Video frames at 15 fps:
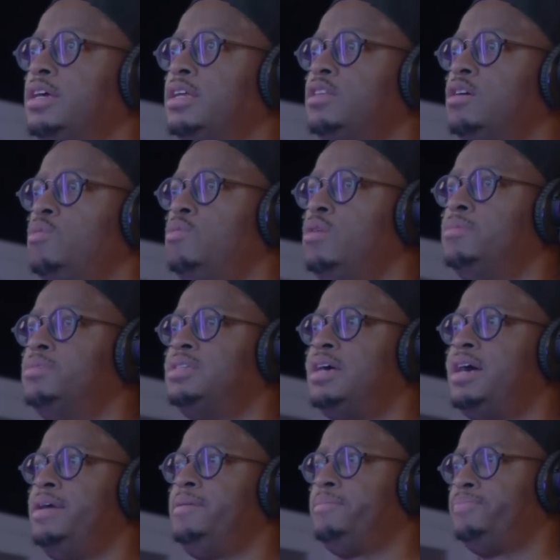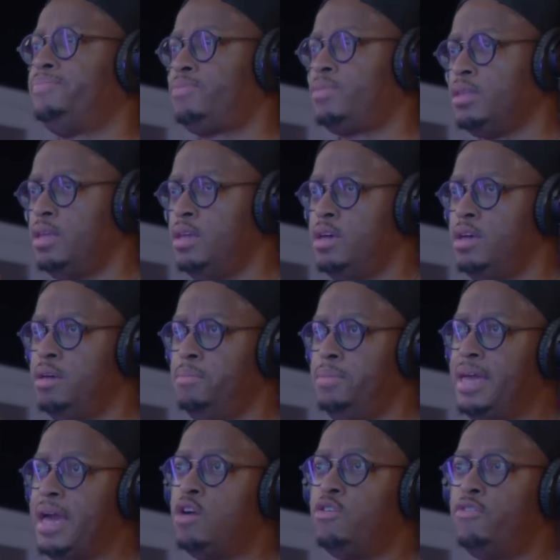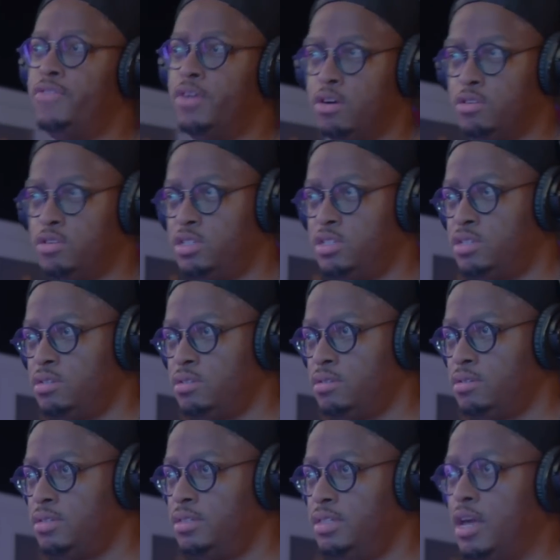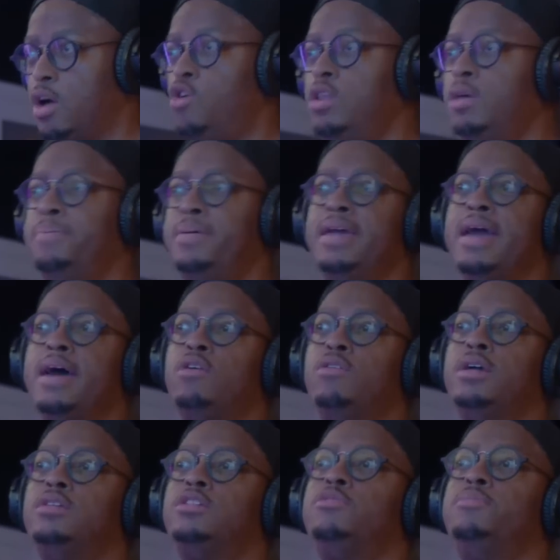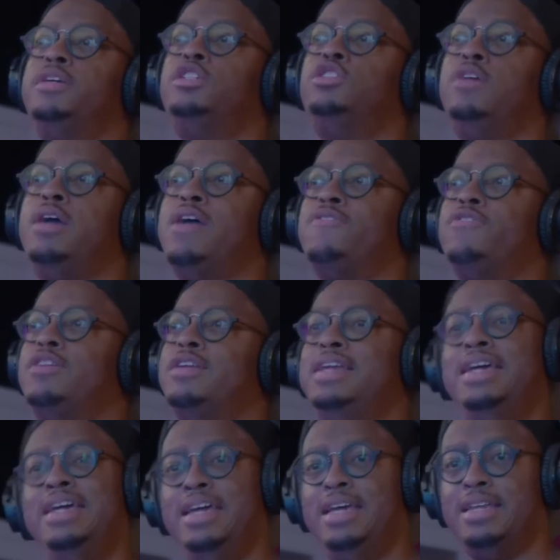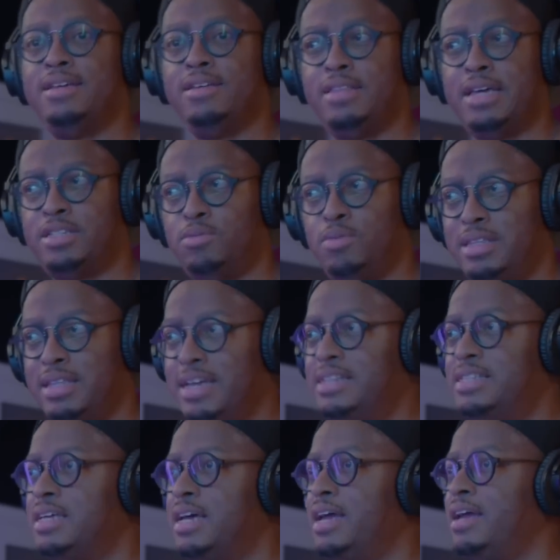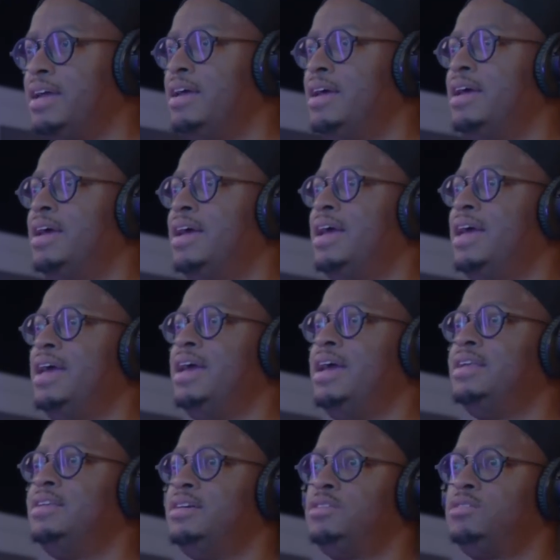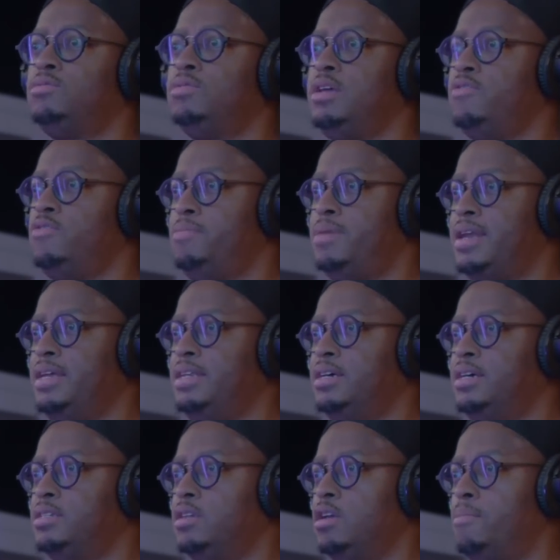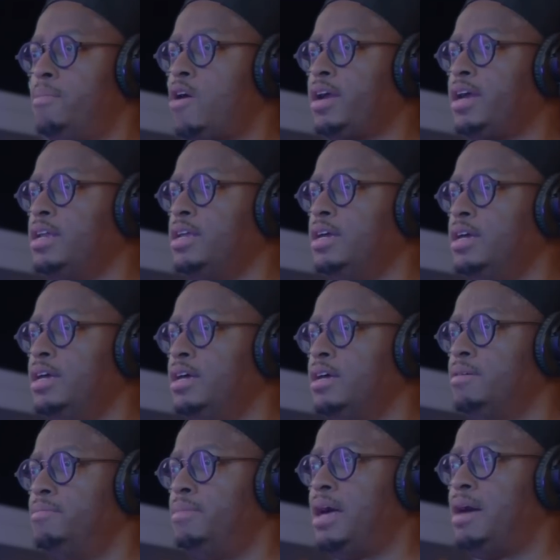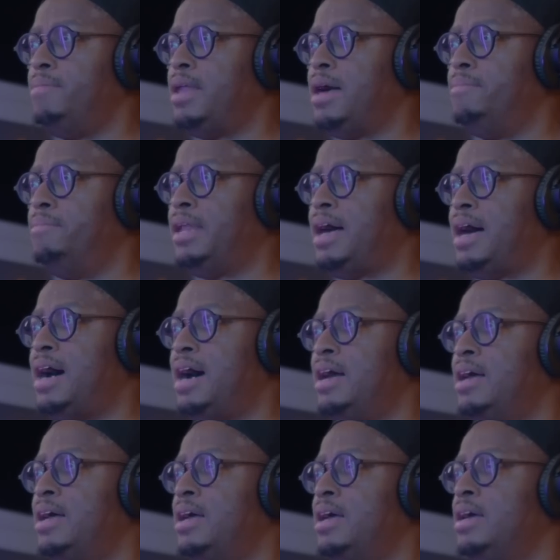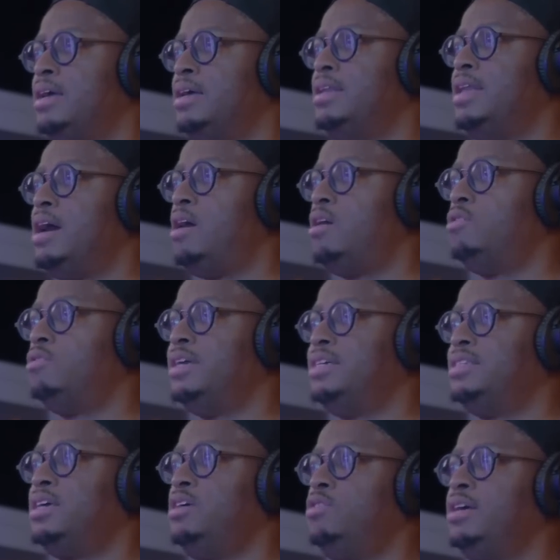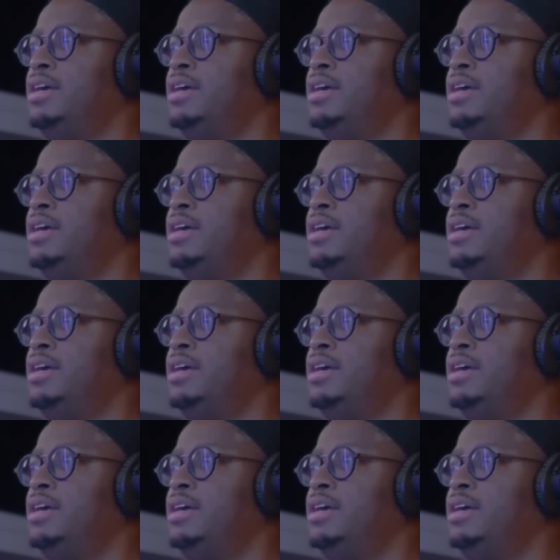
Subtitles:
and look at their website. Pianoverse, the only piano instrument you ever need. That's what they say. And that's what everybody does in their marketing, blah, blah, blah. Now, they